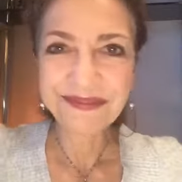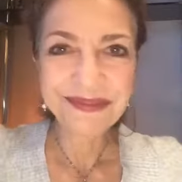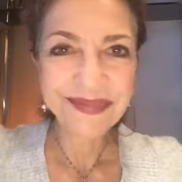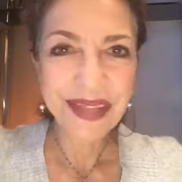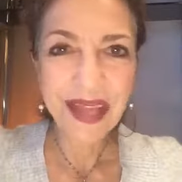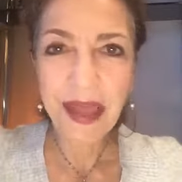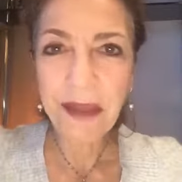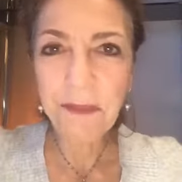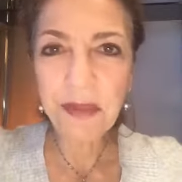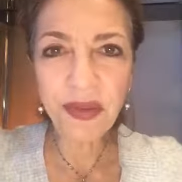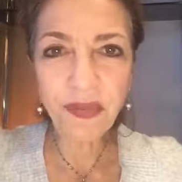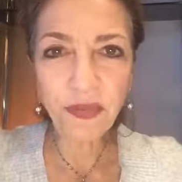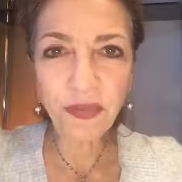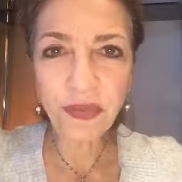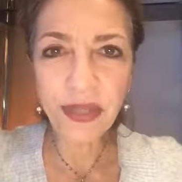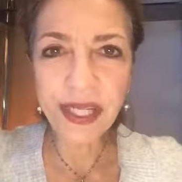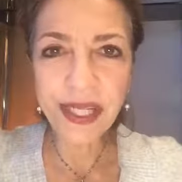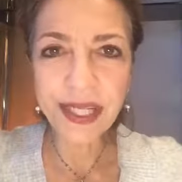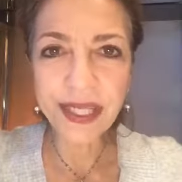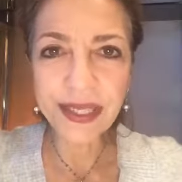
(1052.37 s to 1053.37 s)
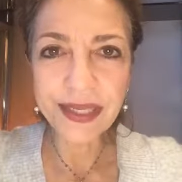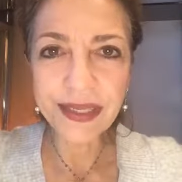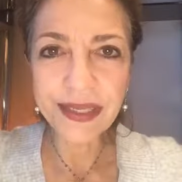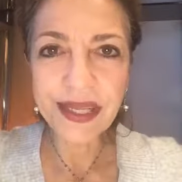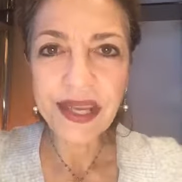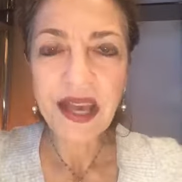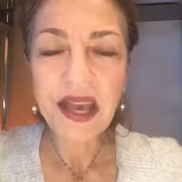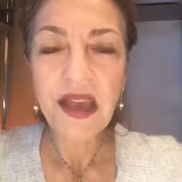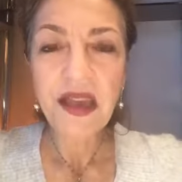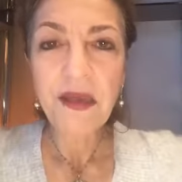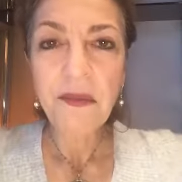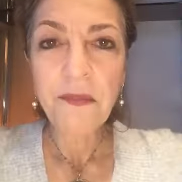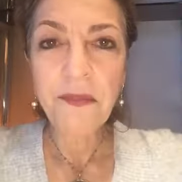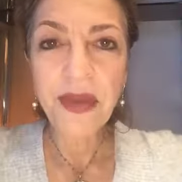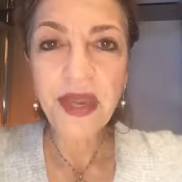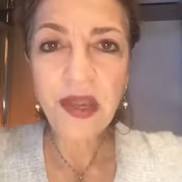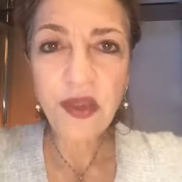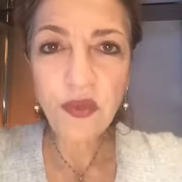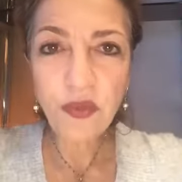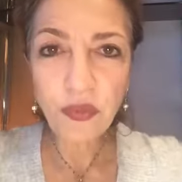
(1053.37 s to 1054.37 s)
and be free.
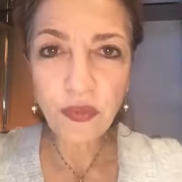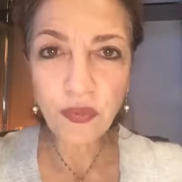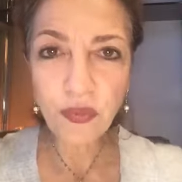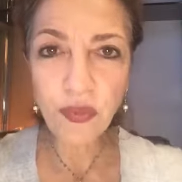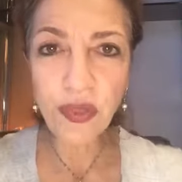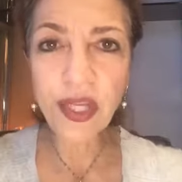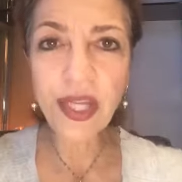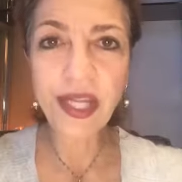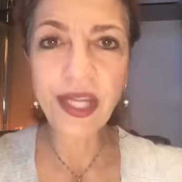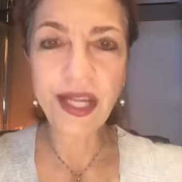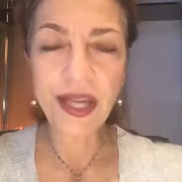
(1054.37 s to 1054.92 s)
Be free